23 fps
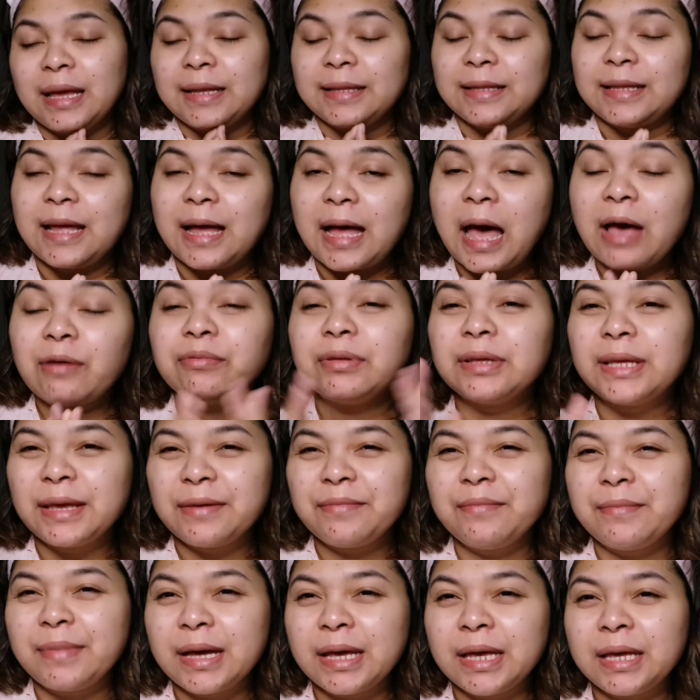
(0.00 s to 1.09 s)
Now I will
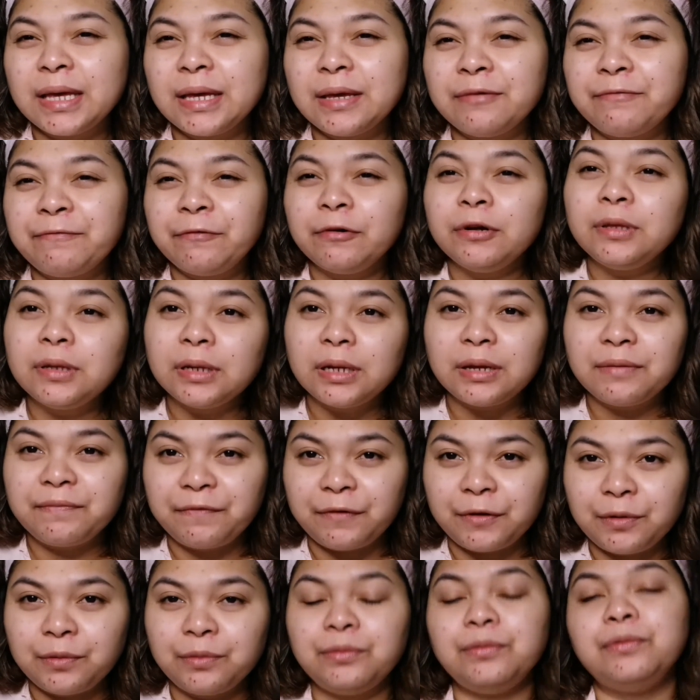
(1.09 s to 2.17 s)
give my full
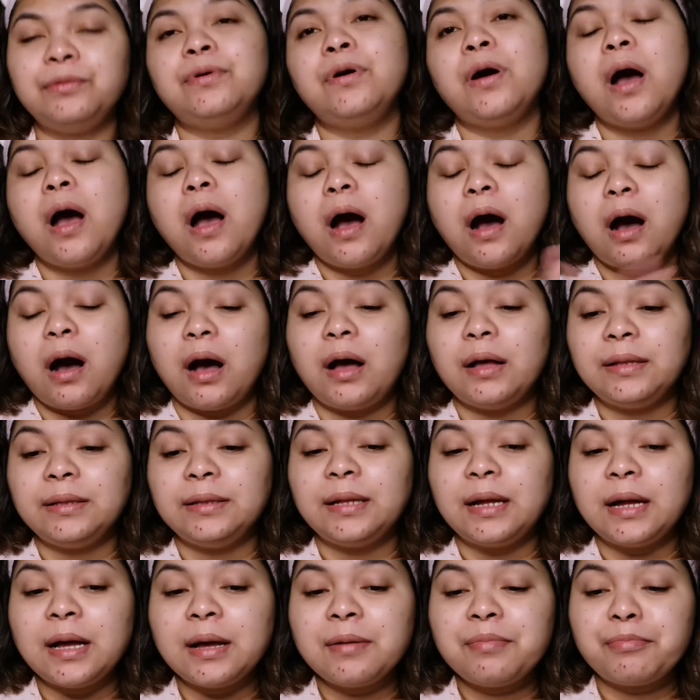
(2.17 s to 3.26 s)
review on
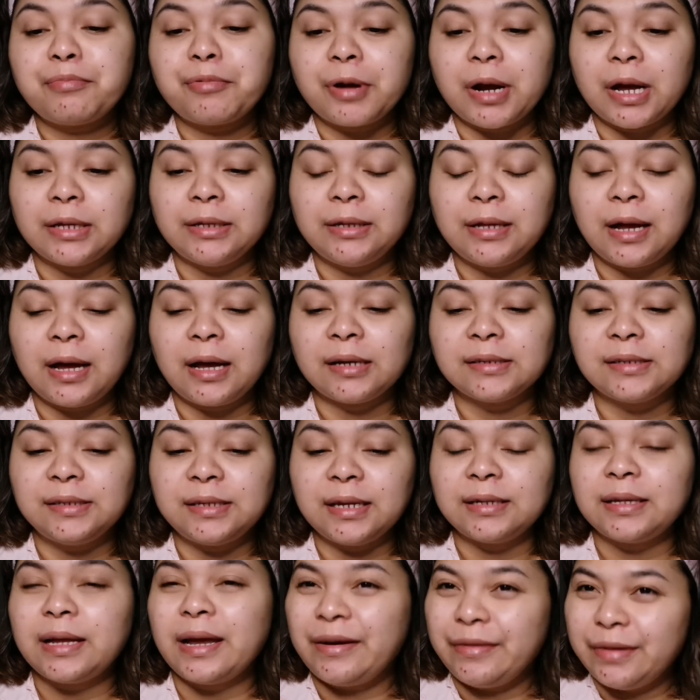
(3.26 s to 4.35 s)
the products
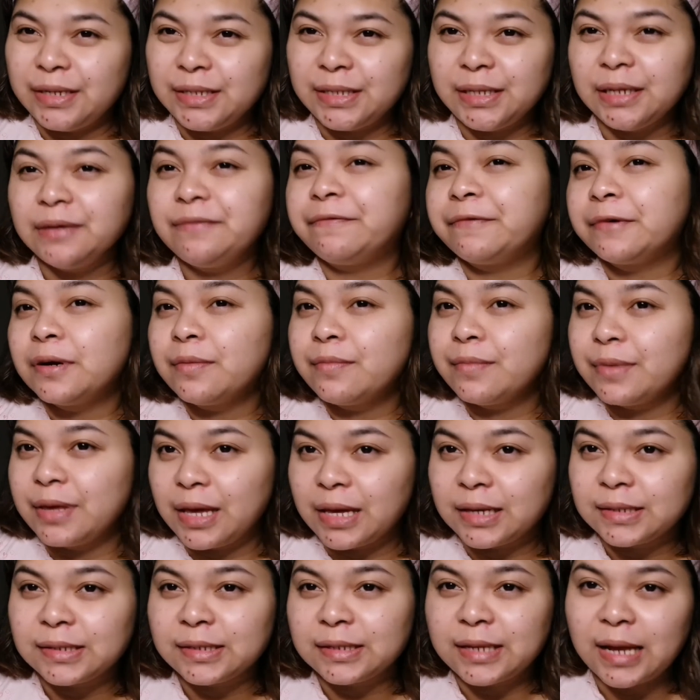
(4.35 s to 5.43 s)
that I received from
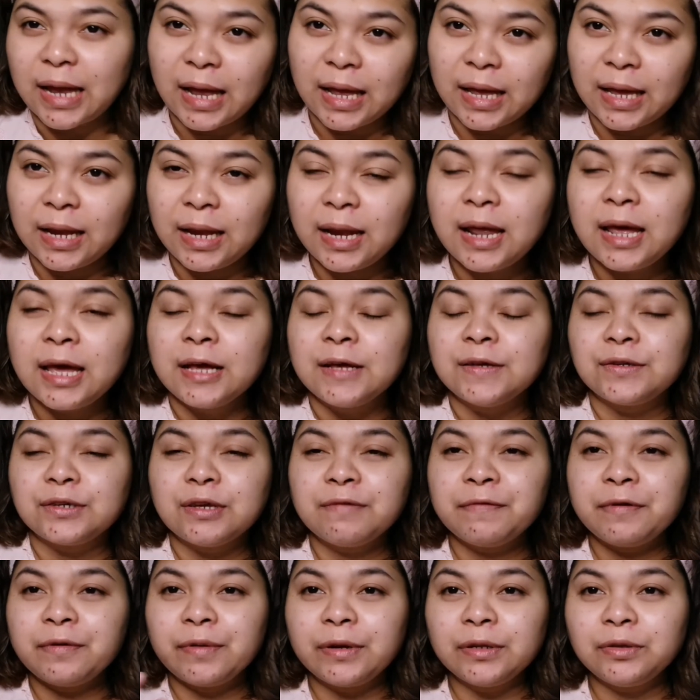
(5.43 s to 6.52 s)
YesStyle. So
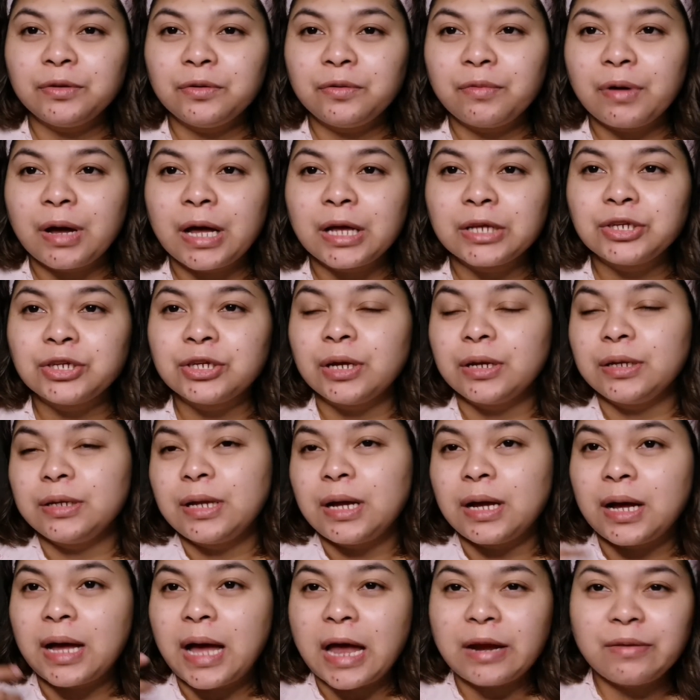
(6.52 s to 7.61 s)
if you want to watch
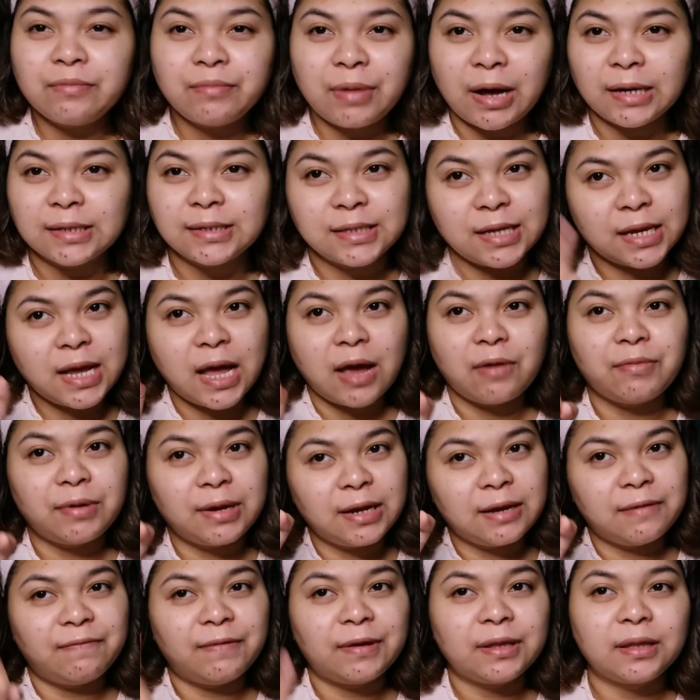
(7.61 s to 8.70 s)
the unboxing, I will
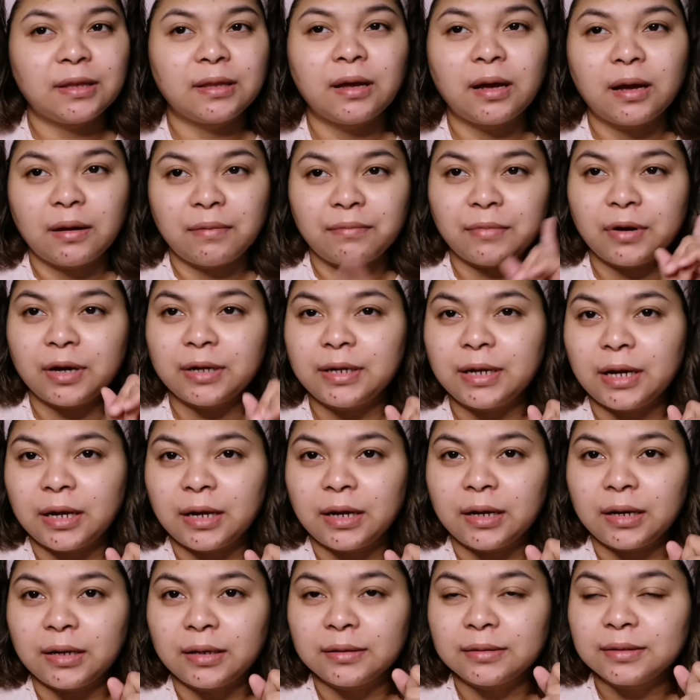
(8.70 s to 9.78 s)
leave it on
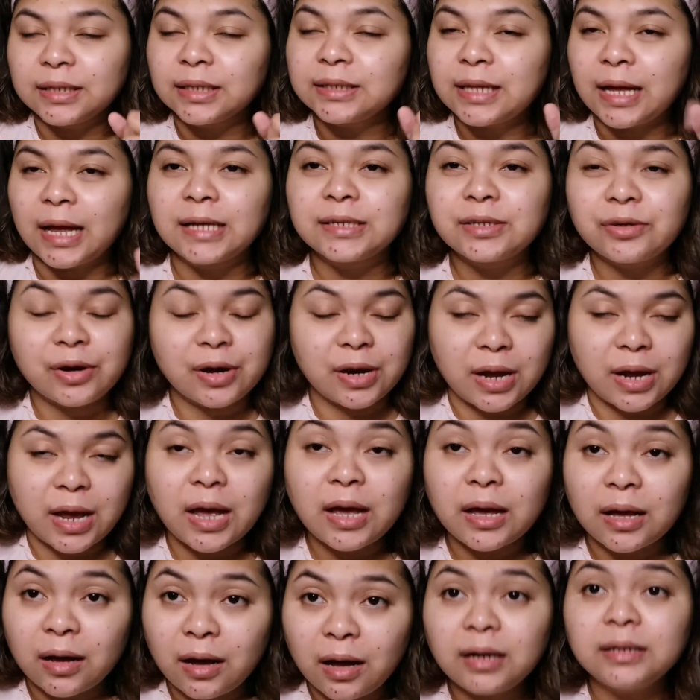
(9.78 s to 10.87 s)
the sa taas or
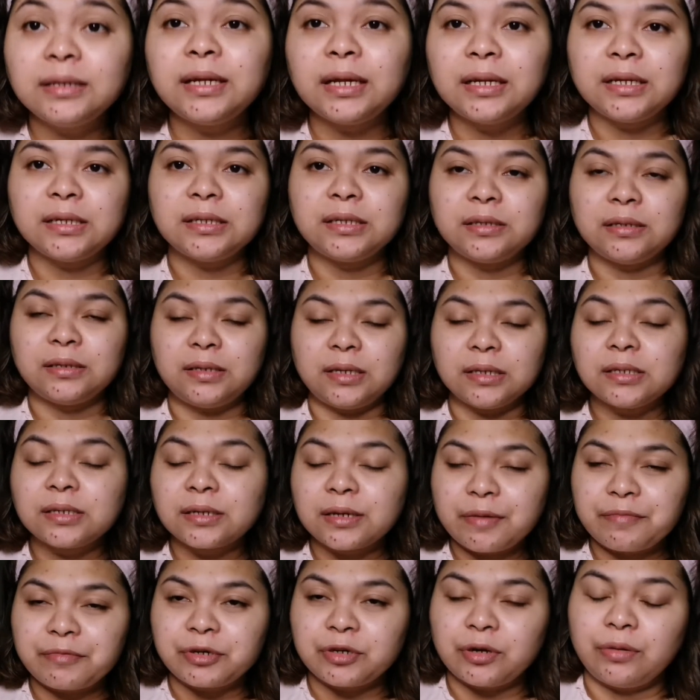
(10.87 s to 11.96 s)
on the
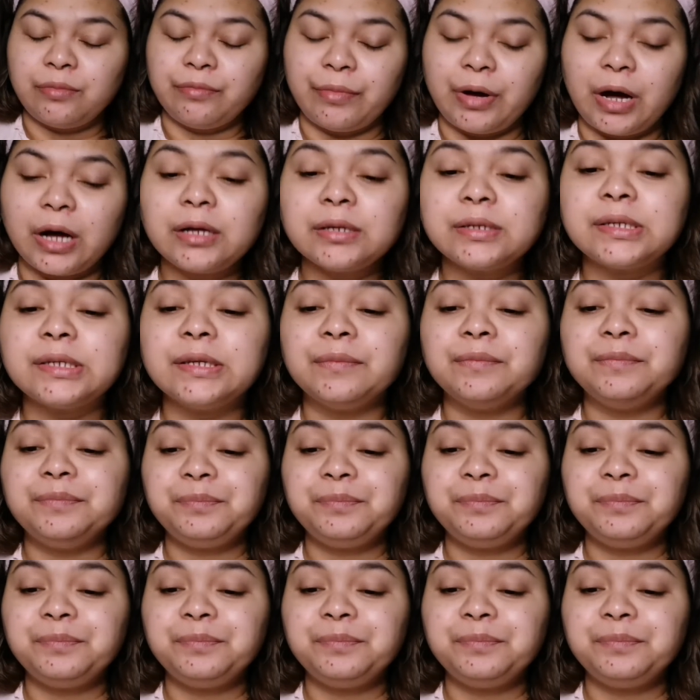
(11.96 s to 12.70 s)
description box.